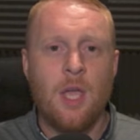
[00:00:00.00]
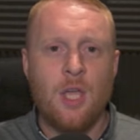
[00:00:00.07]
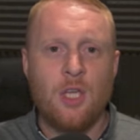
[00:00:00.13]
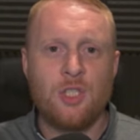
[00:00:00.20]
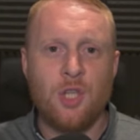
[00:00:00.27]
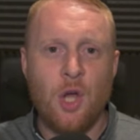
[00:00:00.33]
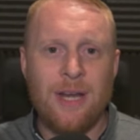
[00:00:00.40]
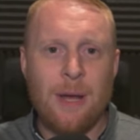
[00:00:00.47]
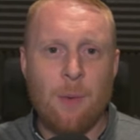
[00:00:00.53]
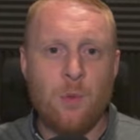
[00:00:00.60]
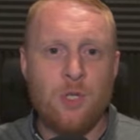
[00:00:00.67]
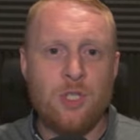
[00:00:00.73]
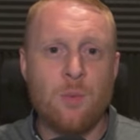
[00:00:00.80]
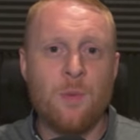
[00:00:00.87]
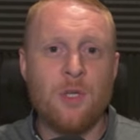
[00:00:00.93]
Starting out
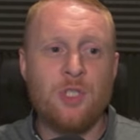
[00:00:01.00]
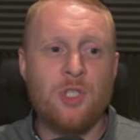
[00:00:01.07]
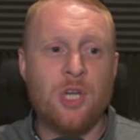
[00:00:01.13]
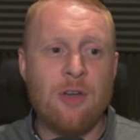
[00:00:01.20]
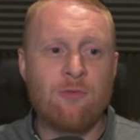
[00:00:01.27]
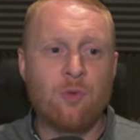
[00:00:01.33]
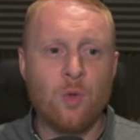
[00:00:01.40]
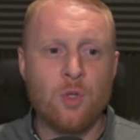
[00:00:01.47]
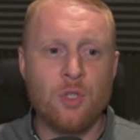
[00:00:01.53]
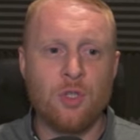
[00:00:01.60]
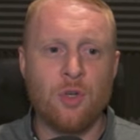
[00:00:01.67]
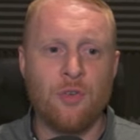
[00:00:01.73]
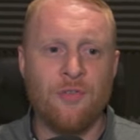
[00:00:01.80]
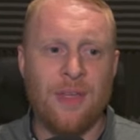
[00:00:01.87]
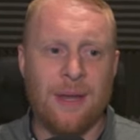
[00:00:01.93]
with some general
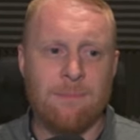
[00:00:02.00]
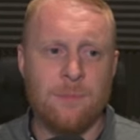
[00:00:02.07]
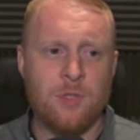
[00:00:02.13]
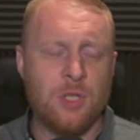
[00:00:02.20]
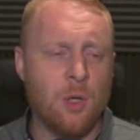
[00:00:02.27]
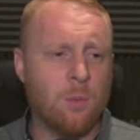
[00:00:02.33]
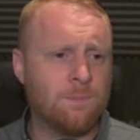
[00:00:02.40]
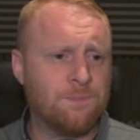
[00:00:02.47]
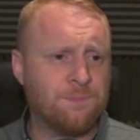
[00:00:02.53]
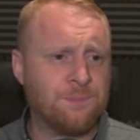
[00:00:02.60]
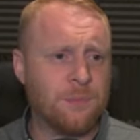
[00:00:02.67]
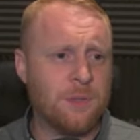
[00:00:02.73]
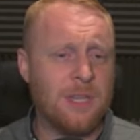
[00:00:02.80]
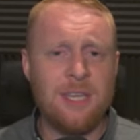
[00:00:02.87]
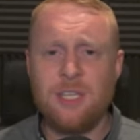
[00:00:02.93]
stuff then. So
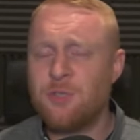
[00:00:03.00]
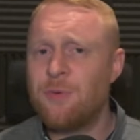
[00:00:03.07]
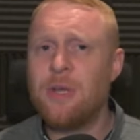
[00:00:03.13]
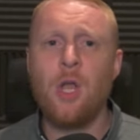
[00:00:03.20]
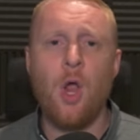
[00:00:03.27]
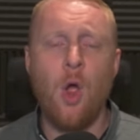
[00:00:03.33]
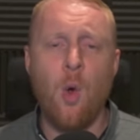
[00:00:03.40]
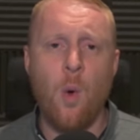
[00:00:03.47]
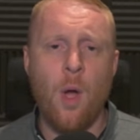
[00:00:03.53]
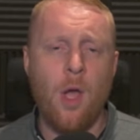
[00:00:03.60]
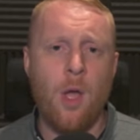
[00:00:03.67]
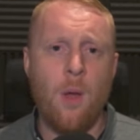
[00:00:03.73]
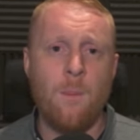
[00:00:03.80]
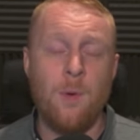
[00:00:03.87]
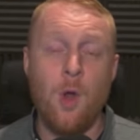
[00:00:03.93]
these are in no
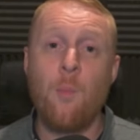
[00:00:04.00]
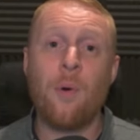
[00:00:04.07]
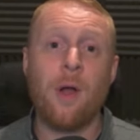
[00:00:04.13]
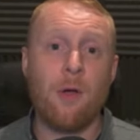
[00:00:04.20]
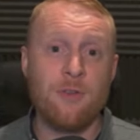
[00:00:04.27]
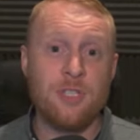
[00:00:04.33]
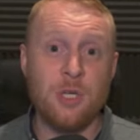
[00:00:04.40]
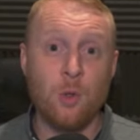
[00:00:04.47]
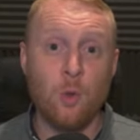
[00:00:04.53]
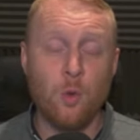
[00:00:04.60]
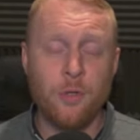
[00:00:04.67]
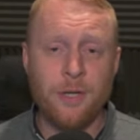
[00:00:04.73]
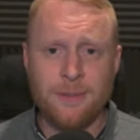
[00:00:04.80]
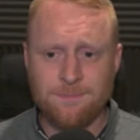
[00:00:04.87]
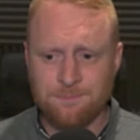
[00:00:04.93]
um, no priority
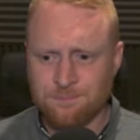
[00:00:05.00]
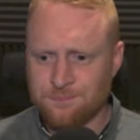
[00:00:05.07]
order.